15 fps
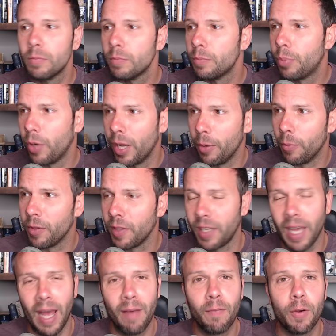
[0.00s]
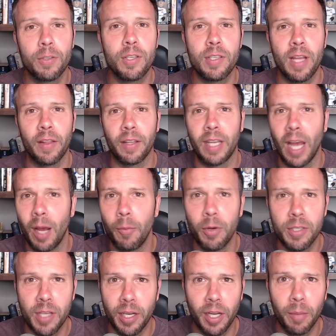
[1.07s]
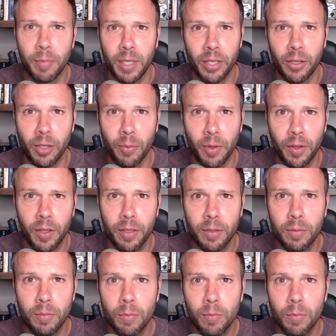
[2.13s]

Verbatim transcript: play with the cap versus how the Cowboys end up dealing with it.